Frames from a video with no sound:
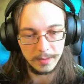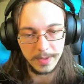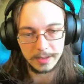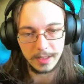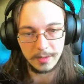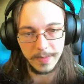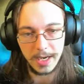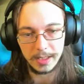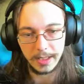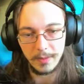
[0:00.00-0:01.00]
depends how
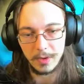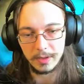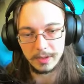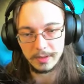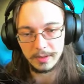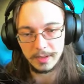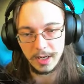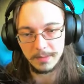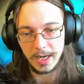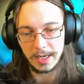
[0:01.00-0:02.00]
badly I want
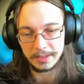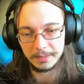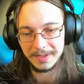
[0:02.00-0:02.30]
name tags.